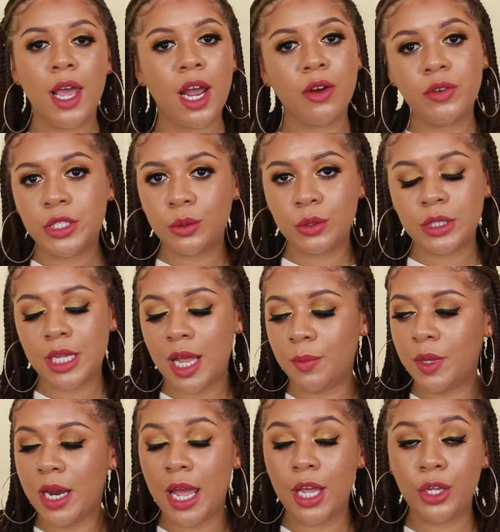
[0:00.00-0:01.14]
Every single time
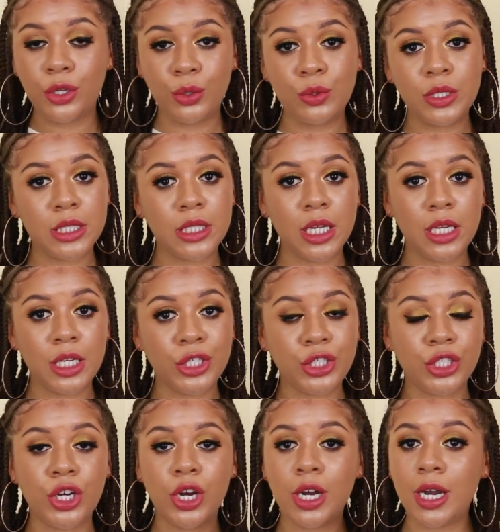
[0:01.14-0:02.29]
that I use this
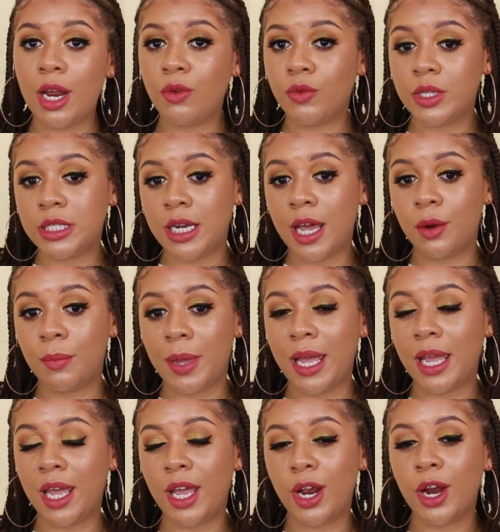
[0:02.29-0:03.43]
conditioner and I rinse it out of my
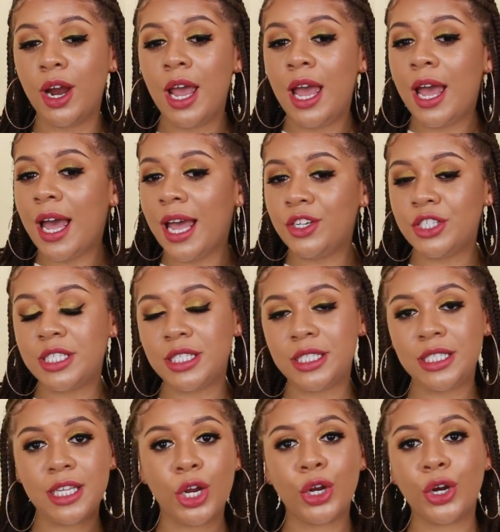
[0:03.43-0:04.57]
hair, I just
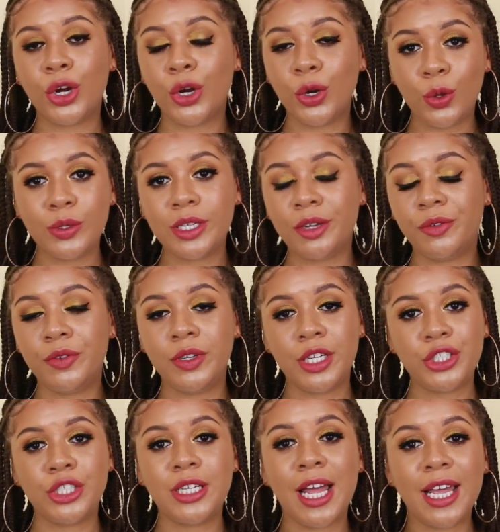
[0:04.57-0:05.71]
see that curl definition.